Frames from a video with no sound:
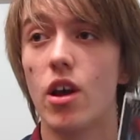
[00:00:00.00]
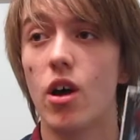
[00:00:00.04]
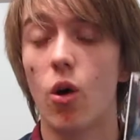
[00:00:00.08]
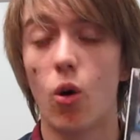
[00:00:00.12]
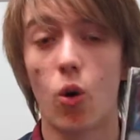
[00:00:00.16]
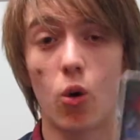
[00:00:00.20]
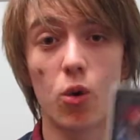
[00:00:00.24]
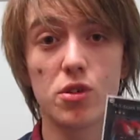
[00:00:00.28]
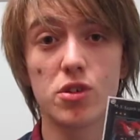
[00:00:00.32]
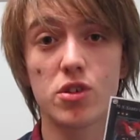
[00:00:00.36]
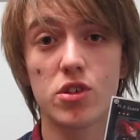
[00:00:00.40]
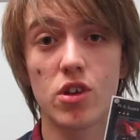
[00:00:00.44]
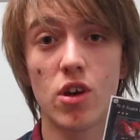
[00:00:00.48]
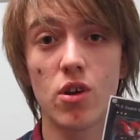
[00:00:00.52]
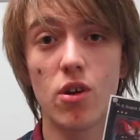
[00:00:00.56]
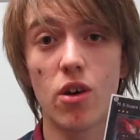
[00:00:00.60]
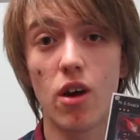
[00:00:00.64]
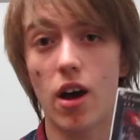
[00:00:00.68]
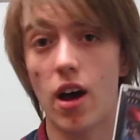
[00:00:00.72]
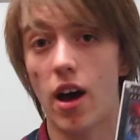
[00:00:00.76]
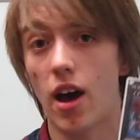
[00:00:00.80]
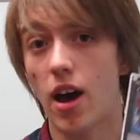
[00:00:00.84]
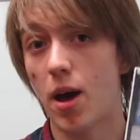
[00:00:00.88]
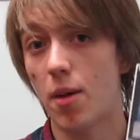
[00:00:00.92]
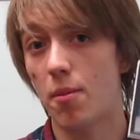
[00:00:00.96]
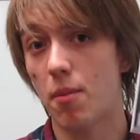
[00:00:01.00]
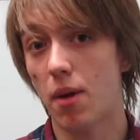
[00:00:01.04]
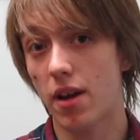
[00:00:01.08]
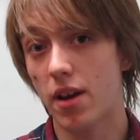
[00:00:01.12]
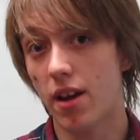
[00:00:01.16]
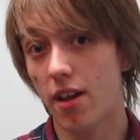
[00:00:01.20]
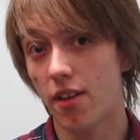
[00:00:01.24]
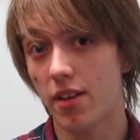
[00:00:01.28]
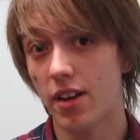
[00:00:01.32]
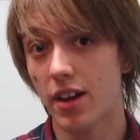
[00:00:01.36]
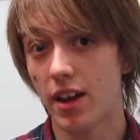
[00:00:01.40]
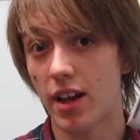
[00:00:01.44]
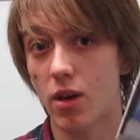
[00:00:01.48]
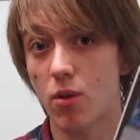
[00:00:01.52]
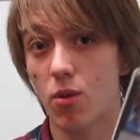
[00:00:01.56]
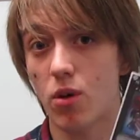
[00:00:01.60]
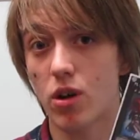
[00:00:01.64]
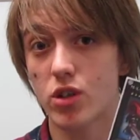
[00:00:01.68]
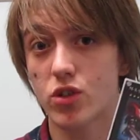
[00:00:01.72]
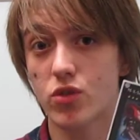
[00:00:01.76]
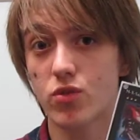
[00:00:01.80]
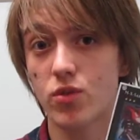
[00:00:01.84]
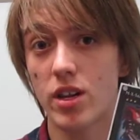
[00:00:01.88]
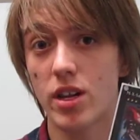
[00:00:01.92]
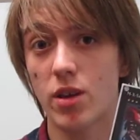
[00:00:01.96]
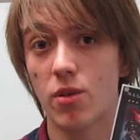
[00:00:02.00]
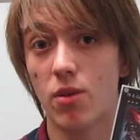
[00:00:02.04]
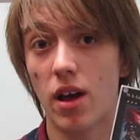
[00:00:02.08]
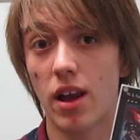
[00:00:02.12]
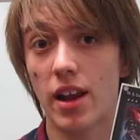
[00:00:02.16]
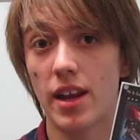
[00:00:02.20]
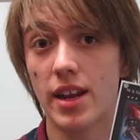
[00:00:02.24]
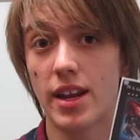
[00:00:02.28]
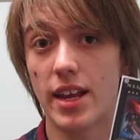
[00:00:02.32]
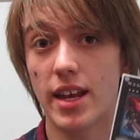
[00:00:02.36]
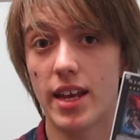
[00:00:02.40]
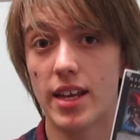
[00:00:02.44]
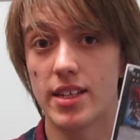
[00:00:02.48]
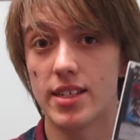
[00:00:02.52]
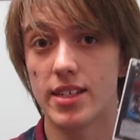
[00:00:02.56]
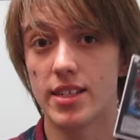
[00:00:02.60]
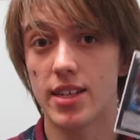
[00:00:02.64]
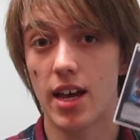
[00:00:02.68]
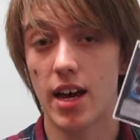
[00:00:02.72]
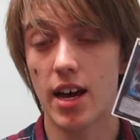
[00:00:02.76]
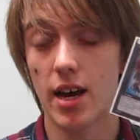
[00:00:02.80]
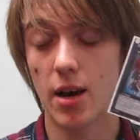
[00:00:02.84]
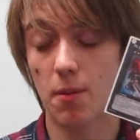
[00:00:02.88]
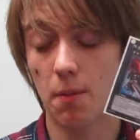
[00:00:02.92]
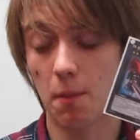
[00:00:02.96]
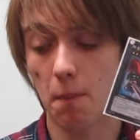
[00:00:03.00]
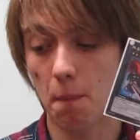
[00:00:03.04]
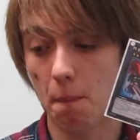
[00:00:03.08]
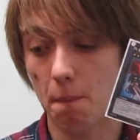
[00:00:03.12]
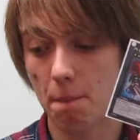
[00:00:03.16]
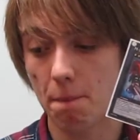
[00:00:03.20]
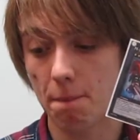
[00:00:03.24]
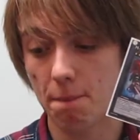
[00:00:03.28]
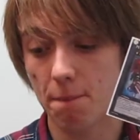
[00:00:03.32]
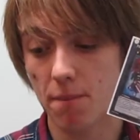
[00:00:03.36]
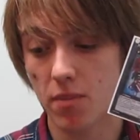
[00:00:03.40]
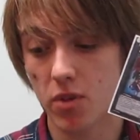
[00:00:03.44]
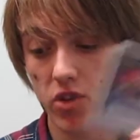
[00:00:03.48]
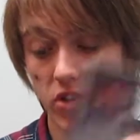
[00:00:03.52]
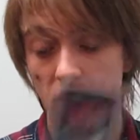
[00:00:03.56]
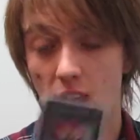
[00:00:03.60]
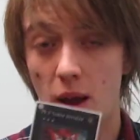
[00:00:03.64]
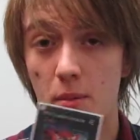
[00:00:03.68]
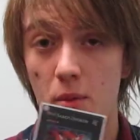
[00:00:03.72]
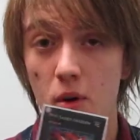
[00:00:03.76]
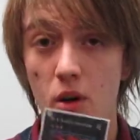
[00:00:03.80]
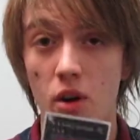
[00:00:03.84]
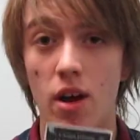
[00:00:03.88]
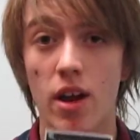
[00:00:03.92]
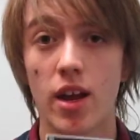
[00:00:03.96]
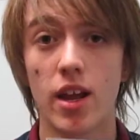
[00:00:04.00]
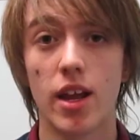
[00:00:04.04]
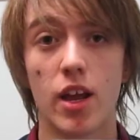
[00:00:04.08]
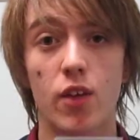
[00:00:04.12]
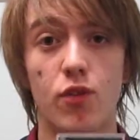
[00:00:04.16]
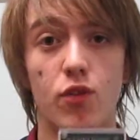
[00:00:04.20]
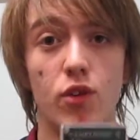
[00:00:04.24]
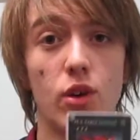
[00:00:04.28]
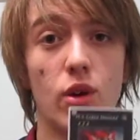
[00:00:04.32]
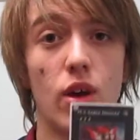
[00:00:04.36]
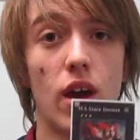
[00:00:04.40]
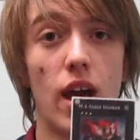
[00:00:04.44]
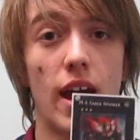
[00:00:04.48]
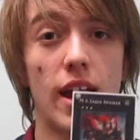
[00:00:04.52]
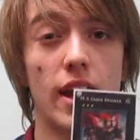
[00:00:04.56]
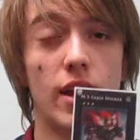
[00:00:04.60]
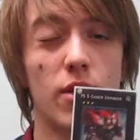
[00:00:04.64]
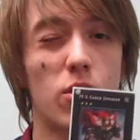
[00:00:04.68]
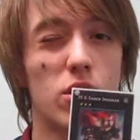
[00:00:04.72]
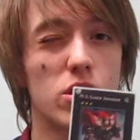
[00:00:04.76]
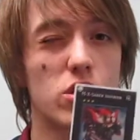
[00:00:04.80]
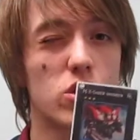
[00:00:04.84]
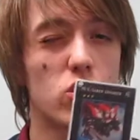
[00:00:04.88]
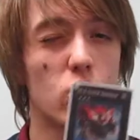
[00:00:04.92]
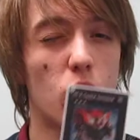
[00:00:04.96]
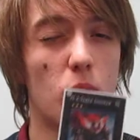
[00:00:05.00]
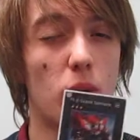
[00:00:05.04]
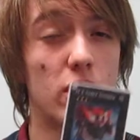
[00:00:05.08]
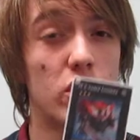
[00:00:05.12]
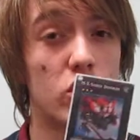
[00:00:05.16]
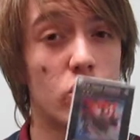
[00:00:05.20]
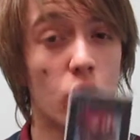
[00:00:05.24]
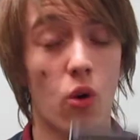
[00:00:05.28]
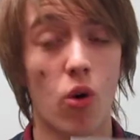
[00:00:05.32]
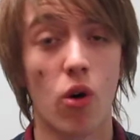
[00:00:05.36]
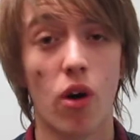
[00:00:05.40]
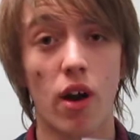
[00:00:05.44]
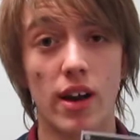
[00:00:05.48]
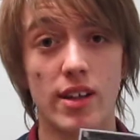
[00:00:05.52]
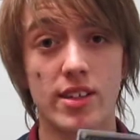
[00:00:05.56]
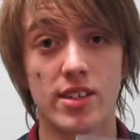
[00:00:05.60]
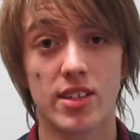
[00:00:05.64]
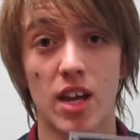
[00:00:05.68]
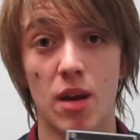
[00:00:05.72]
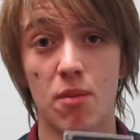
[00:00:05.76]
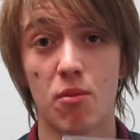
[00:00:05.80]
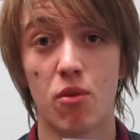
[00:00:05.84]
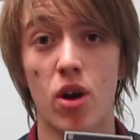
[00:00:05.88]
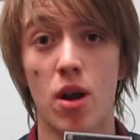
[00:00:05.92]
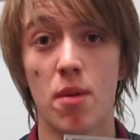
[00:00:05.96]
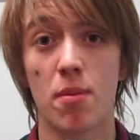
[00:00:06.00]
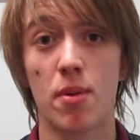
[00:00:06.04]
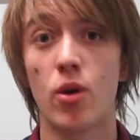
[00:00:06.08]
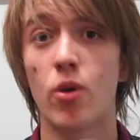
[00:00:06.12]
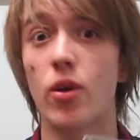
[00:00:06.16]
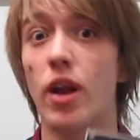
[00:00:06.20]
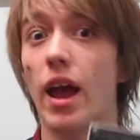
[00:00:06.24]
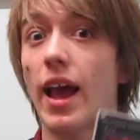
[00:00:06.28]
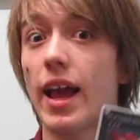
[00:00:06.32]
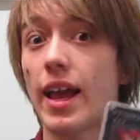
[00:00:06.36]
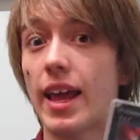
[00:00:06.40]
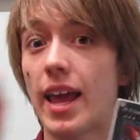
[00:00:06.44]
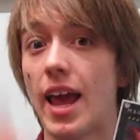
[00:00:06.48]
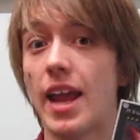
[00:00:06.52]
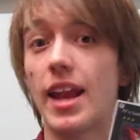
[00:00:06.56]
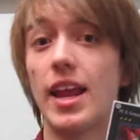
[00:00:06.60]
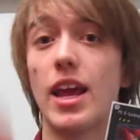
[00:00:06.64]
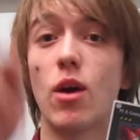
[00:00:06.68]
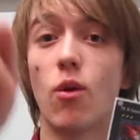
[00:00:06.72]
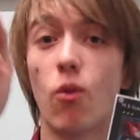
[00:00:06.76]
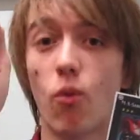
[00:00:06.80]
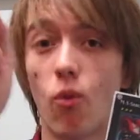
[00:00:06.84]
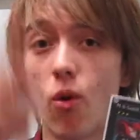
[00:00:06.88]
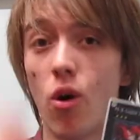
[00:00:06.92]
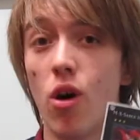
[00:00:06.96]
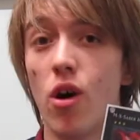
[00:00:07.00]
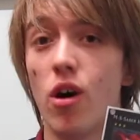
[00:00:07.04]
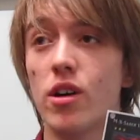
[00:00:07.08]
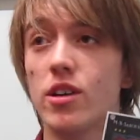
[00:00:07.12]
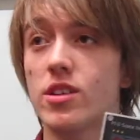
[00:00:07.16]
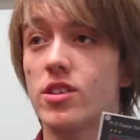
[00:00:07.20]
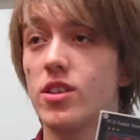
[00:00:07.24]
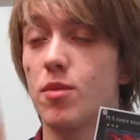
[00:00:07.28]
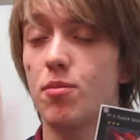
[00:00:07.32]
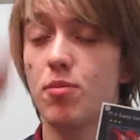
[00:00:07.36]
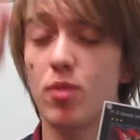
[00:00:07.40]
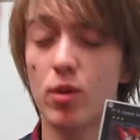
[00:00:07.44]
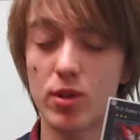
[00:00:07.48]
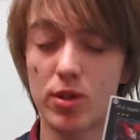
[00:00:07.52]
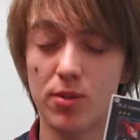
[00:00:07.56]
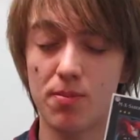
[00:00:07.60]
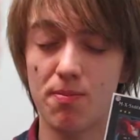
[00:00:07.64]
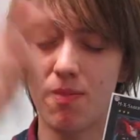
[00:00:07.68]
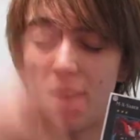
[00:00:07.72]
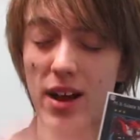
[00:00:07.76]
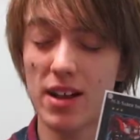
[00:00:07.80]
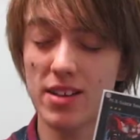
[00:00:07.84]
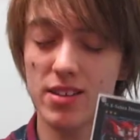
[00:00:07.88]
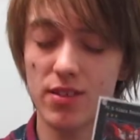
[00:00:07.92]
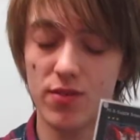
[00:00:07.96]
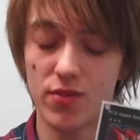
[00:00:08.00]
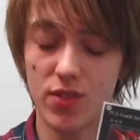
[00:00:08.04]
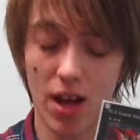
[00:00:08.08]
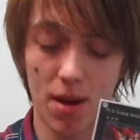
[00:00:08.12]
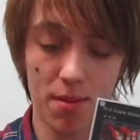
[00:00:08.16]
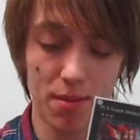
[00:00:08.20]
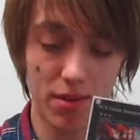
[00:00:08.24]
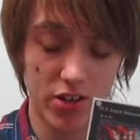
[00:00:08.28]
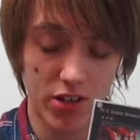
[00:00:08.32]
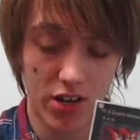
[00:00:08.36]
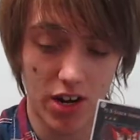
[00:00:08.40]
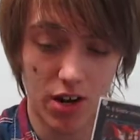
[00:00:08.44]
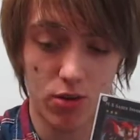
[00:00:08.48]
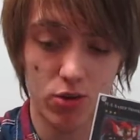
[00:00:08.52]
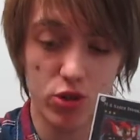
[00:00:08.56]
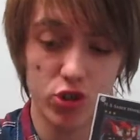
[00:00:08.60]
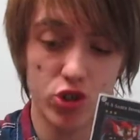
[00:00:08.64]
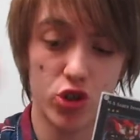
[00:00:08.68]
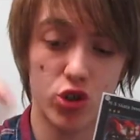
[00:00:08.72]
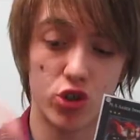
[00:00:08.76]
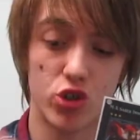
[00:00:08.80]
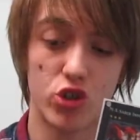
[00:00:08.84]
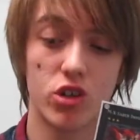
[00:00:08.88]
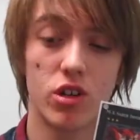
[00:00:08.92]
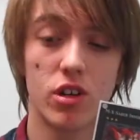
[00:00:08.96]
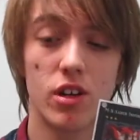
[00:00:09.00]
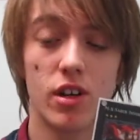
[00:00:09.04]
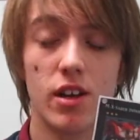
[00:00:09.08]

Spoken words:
Also, another deck it works really well in is Samurai. If anyone saw my Tour Guide Samurai build, again, it works. It puts massive damage out. Shush.